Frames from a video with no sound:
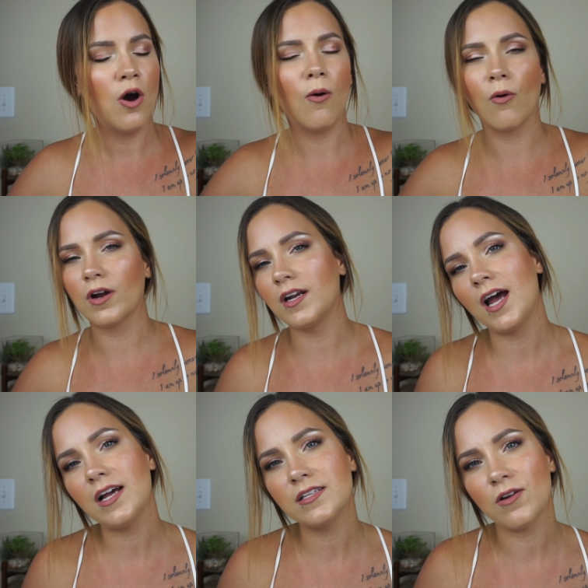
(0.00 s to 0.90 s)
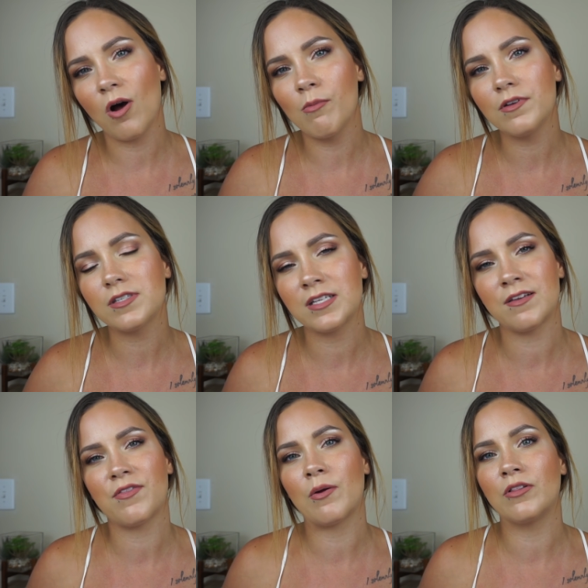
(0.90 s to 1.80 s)
organized almost as
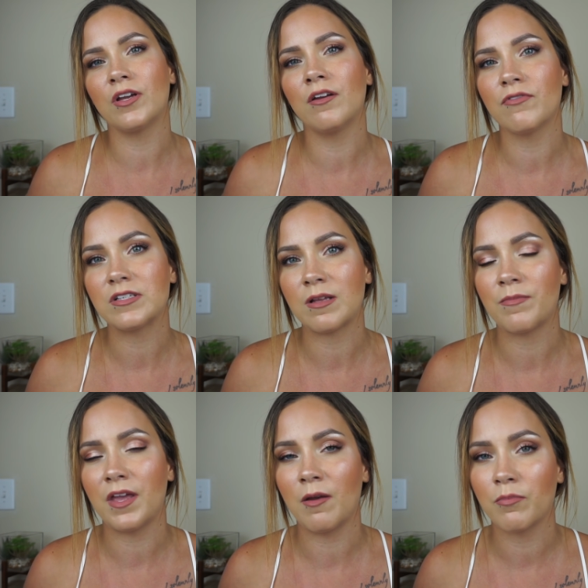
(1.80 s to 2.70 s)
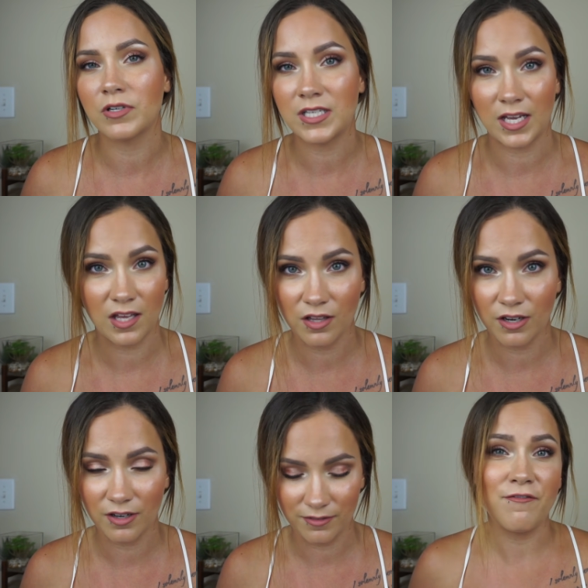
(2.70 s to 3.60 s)
if they were looking for something in particular.